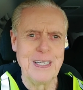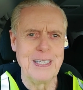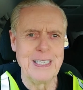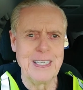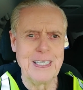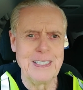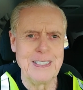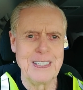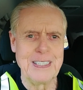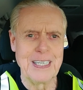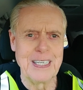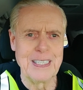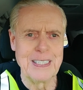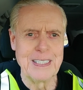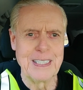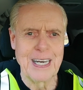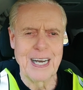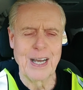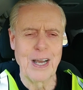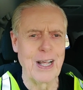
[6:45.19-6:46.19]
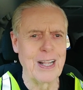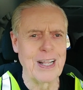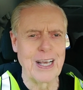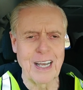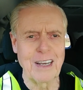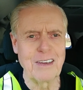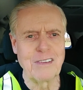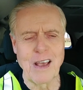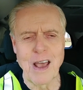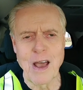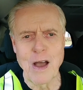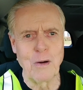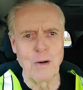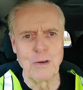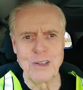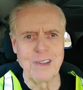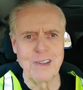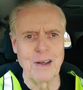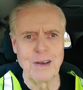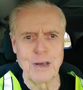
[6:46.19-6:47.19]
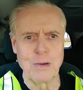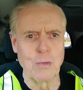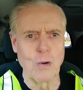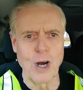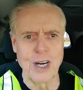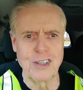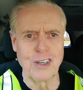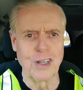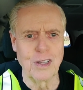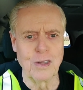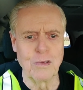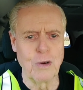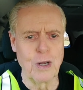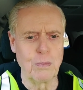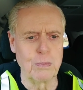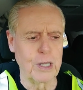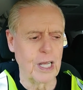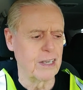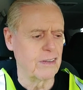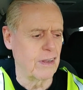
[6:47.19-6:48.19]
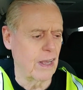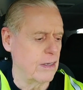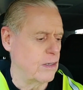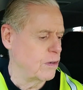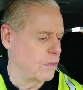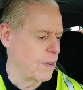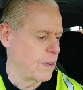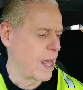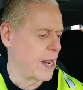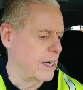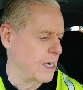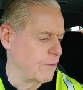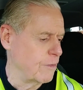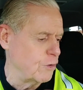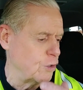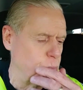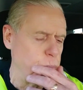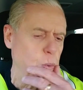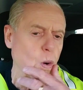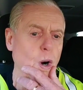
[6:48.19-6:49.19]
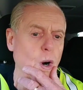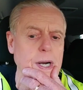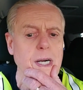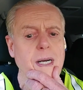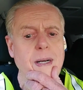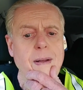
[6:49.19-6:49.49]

And like I say, I always like watching the replays. I do that in every sport.